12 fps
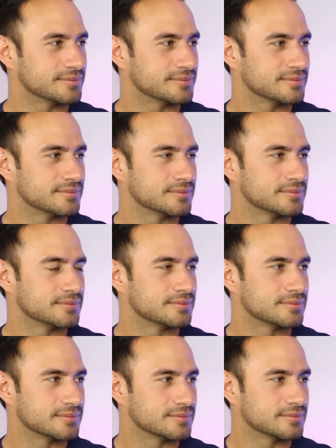
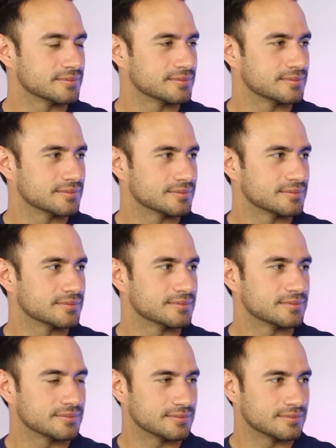
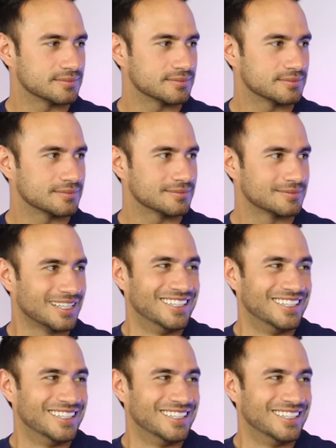(silent)